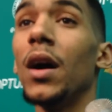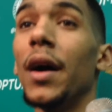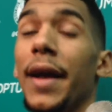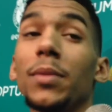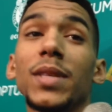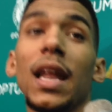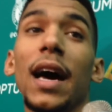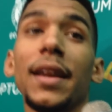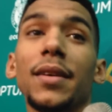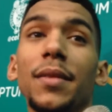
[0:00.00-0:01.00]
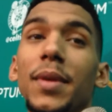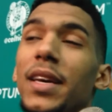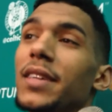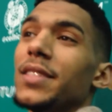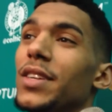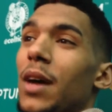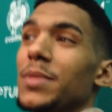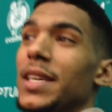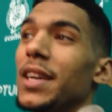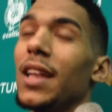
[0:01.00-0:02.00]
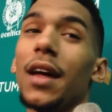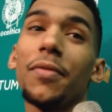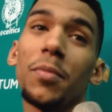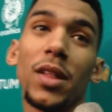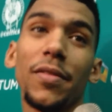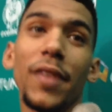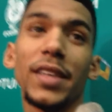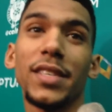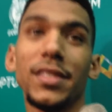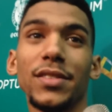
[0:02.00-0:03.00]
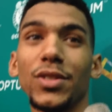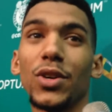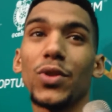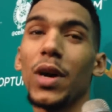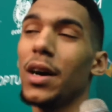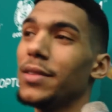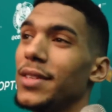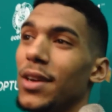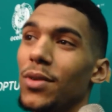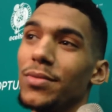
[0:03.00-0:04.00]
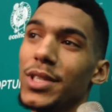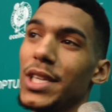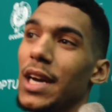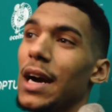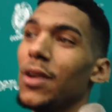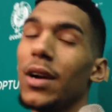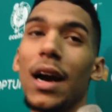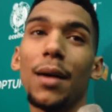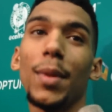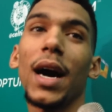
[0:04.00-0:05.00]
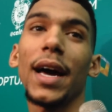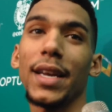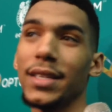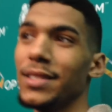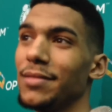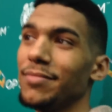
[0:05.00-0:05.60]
It helps a lot because, you know, I'm seeing a lot of familiar faces, you know, throughout, you know, Chicago Combine and,